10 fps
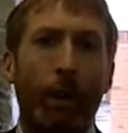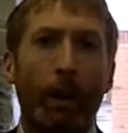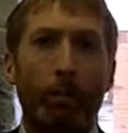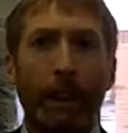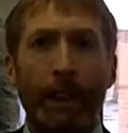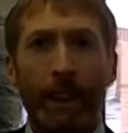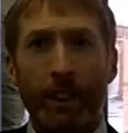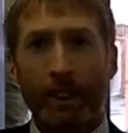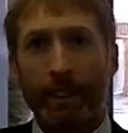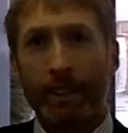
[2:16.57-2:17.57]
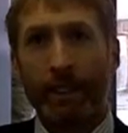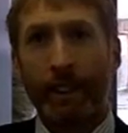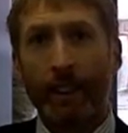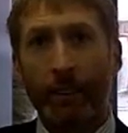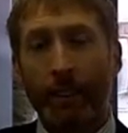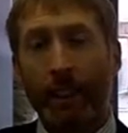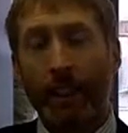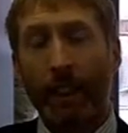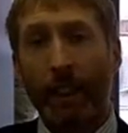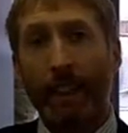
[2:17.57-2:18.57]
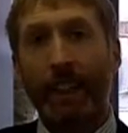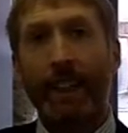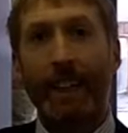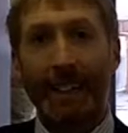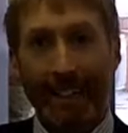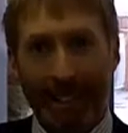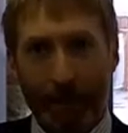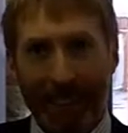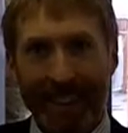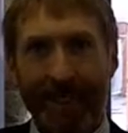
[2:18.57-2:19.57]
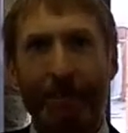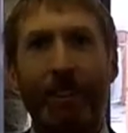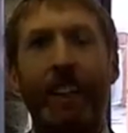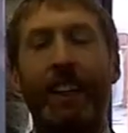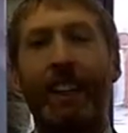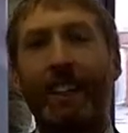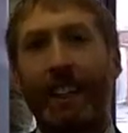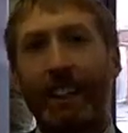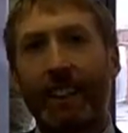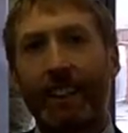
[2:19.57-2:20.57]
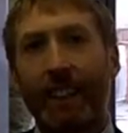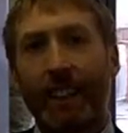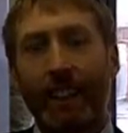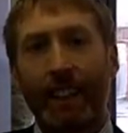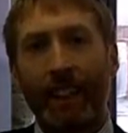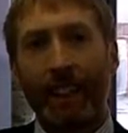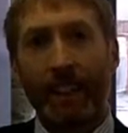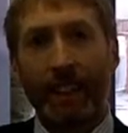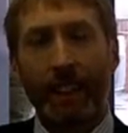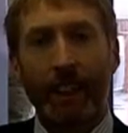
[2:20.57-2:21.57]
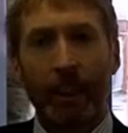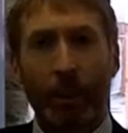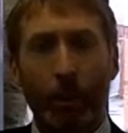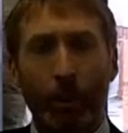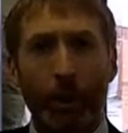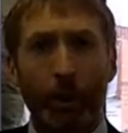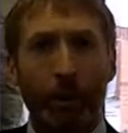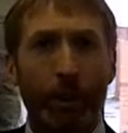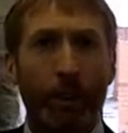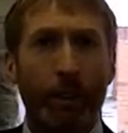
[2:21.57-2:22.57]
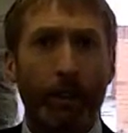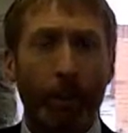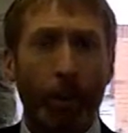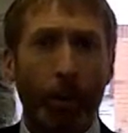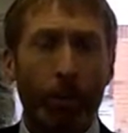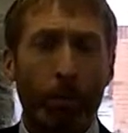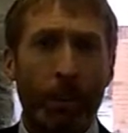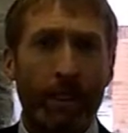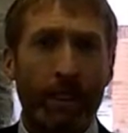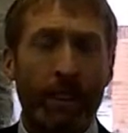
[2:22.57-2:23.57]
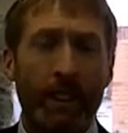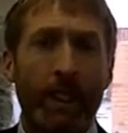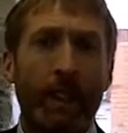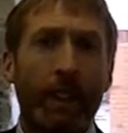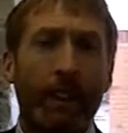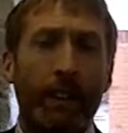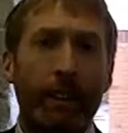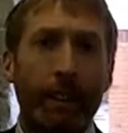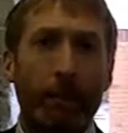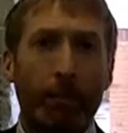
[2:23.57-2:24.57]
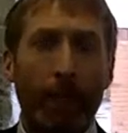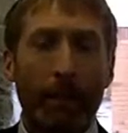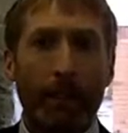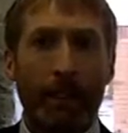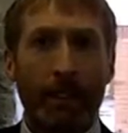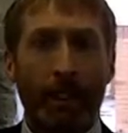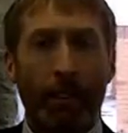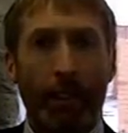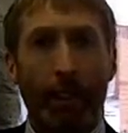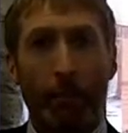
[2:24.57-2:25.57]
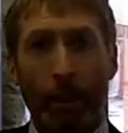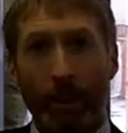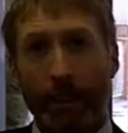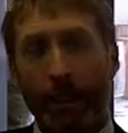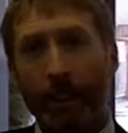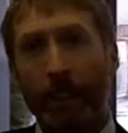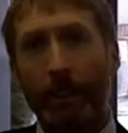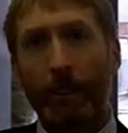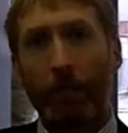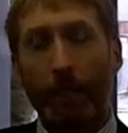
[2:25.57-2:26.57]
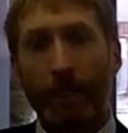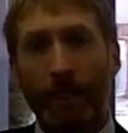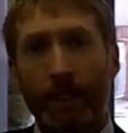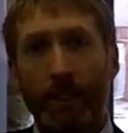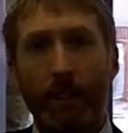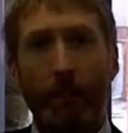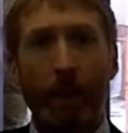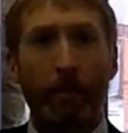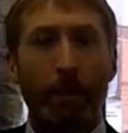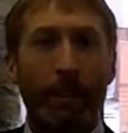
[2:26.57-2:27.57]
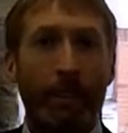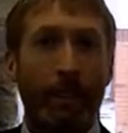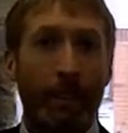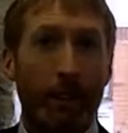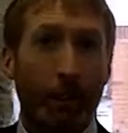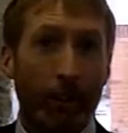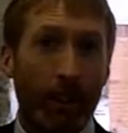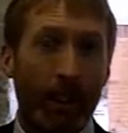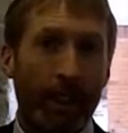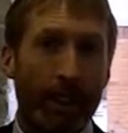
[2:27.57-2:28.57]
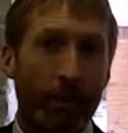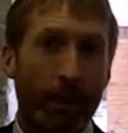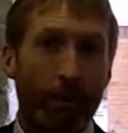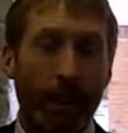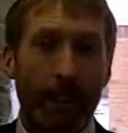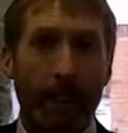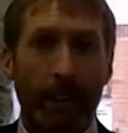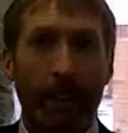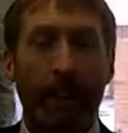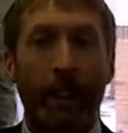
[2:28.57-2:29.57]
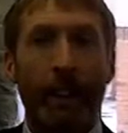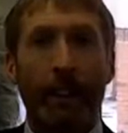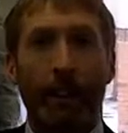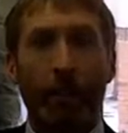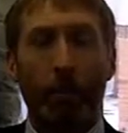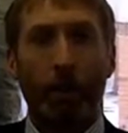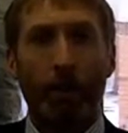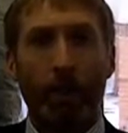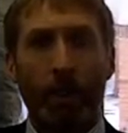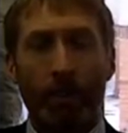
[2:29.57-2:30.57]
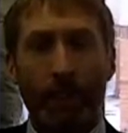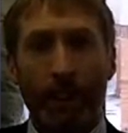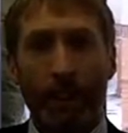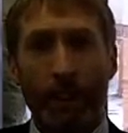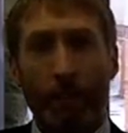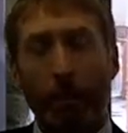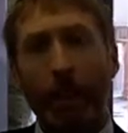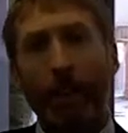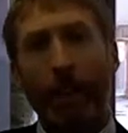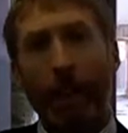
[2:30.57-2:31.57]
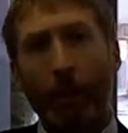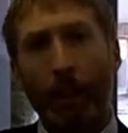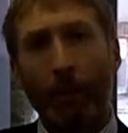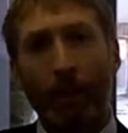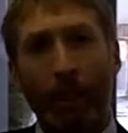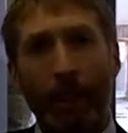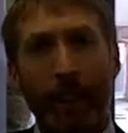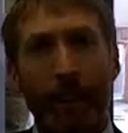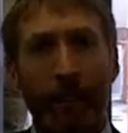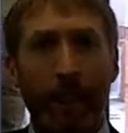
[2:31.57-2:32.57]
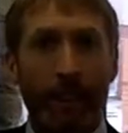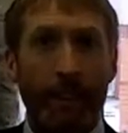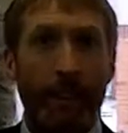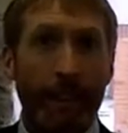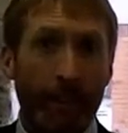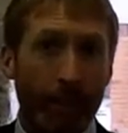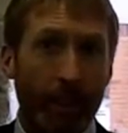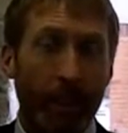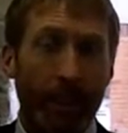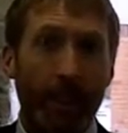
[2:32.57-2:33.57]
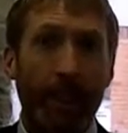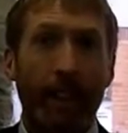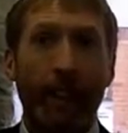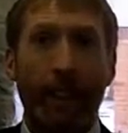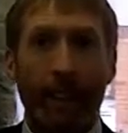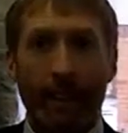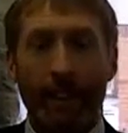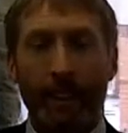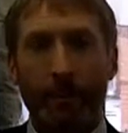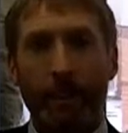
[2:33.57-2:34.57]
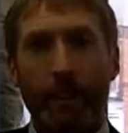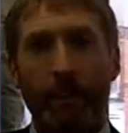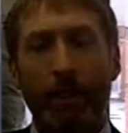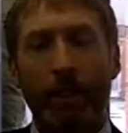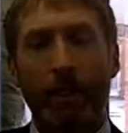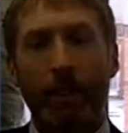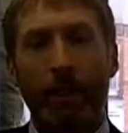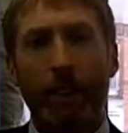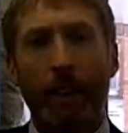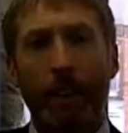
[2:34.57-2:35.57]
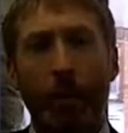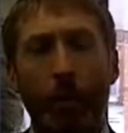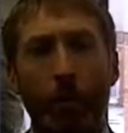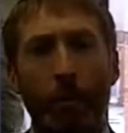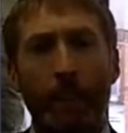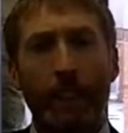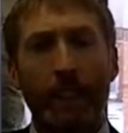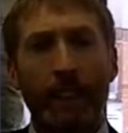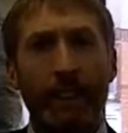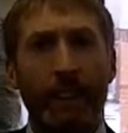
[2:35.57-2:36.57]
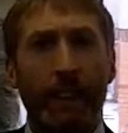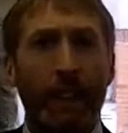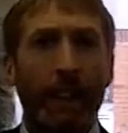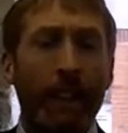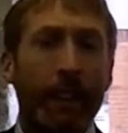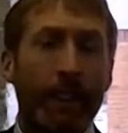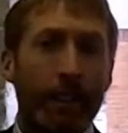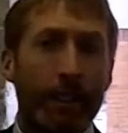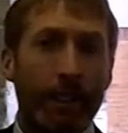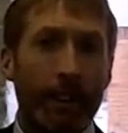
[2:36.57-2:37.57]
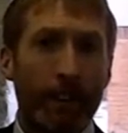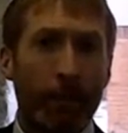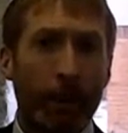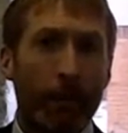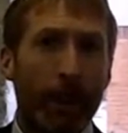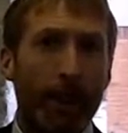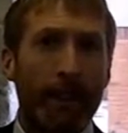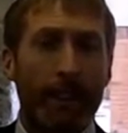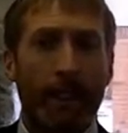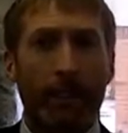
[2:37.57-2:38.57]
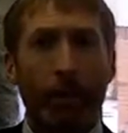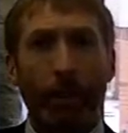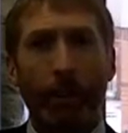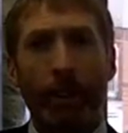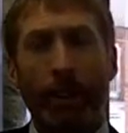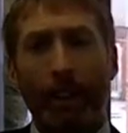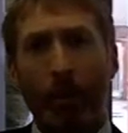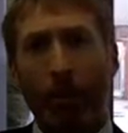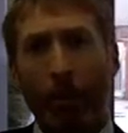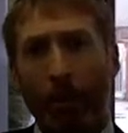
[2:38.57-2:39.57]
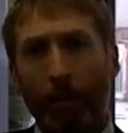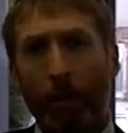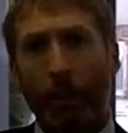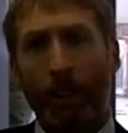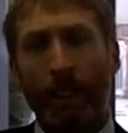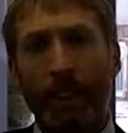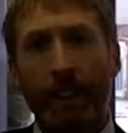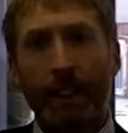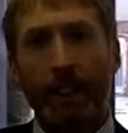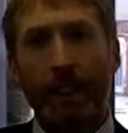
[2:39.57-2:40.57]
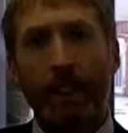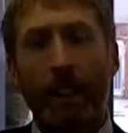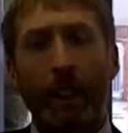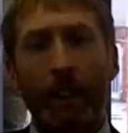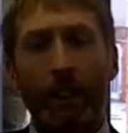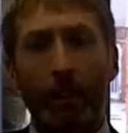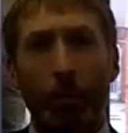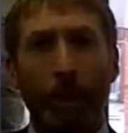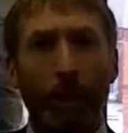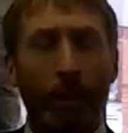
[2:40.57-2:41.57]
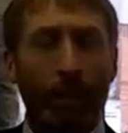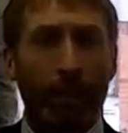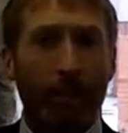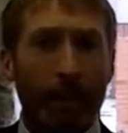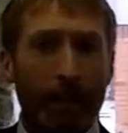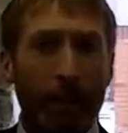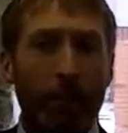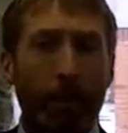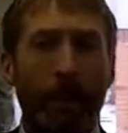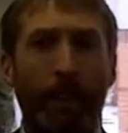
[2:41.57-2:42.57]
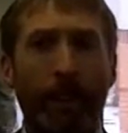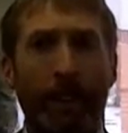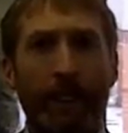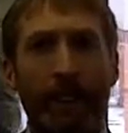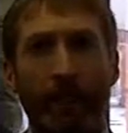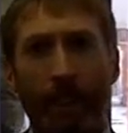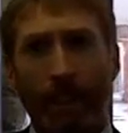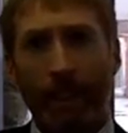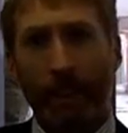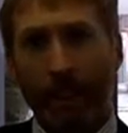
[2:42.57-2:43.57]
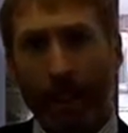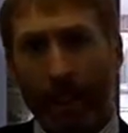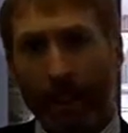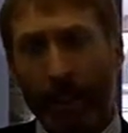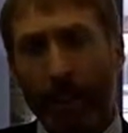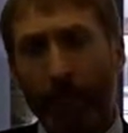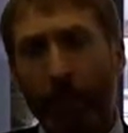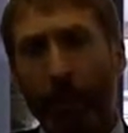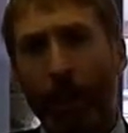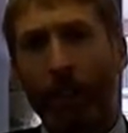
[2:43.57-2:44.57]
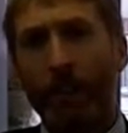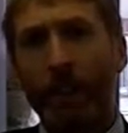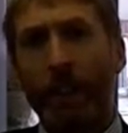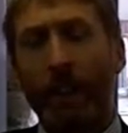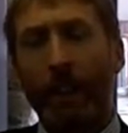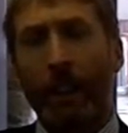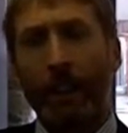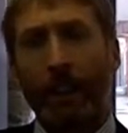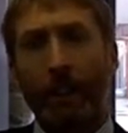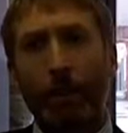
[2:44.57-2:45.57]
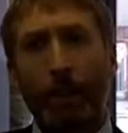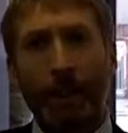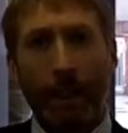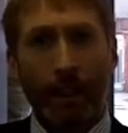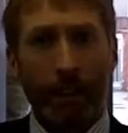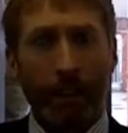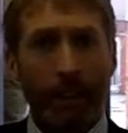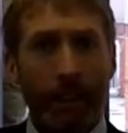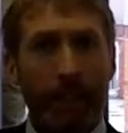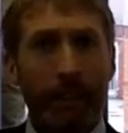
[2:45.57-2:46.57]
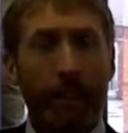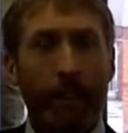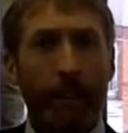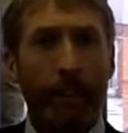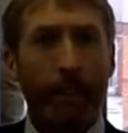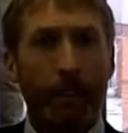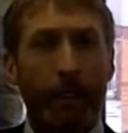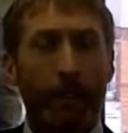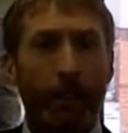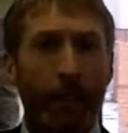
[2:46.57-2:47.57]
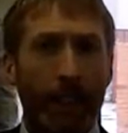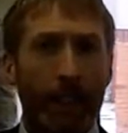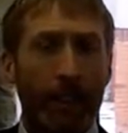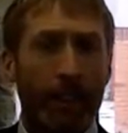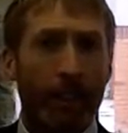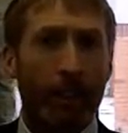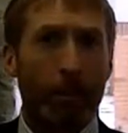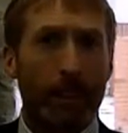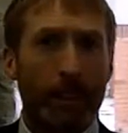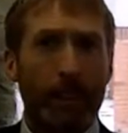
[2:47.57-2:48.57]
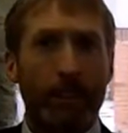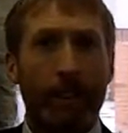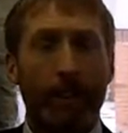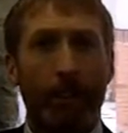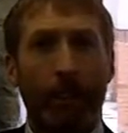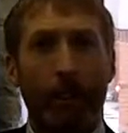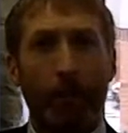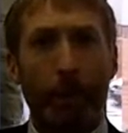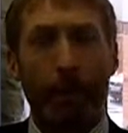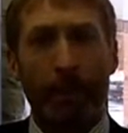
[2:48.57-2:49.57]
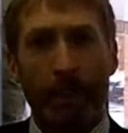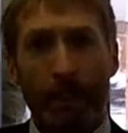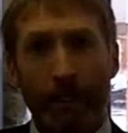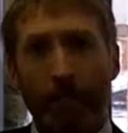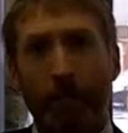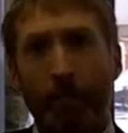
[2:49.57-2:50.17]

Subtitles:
Well, mediation is significantly less expensive than litigation or going through the court process. The payments are on a per session basis, so the payments or the total cost will depend on the number of sessions, but even allowing for that, it still is significantly less expensive than court proceedings. The other thing to bear in mind is that we are a not-for-profit organisation, so we advise people in advance of the costs that are involved, and we tailor the costs to the financial circumstances of parties.